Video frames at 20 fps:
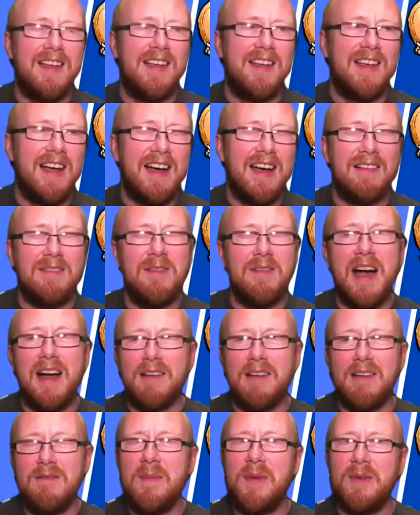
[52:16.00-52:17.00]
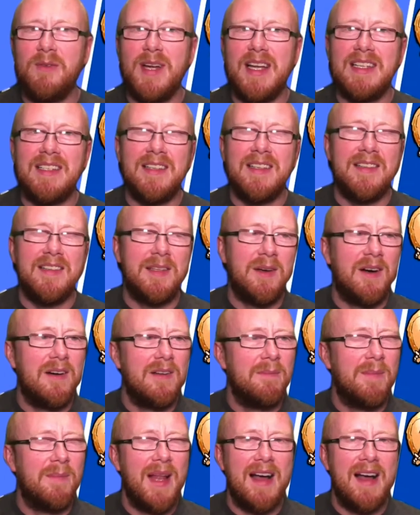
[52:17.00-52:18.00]
I, I, can, I, can, remember reading it on
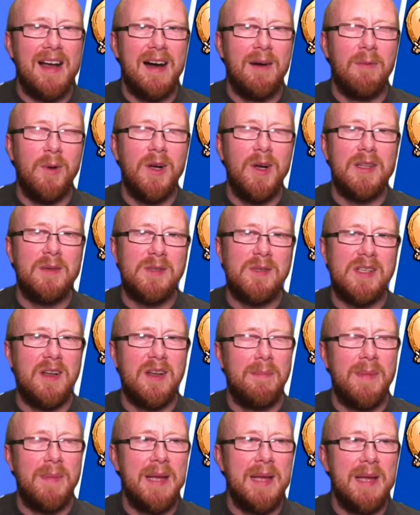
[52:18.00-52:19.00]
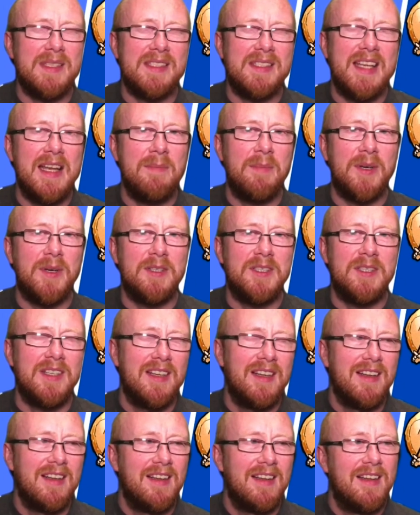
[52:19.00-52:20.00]
yeah. Black Hat World. There was a lot of people saying, "But
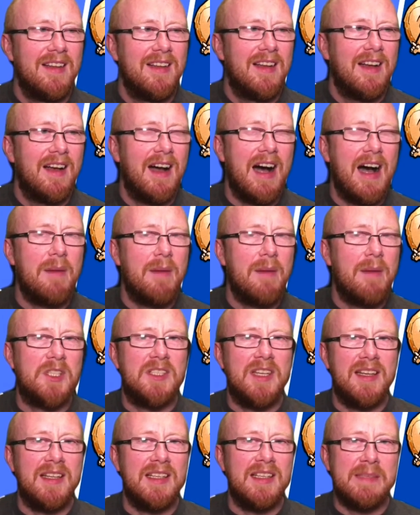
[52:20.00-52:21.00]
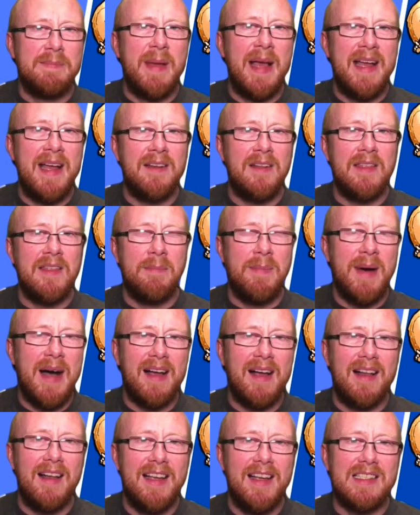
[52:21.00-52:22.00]
how much did he spend on the
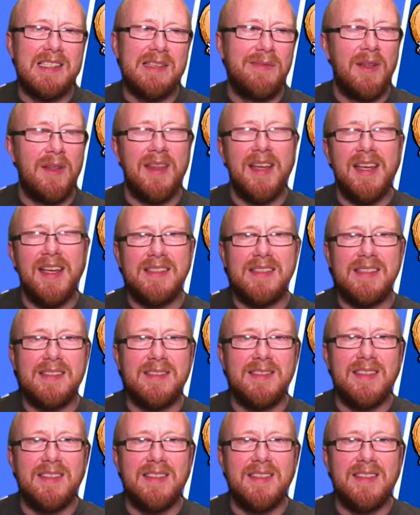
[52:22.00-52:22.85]
backlinks for this?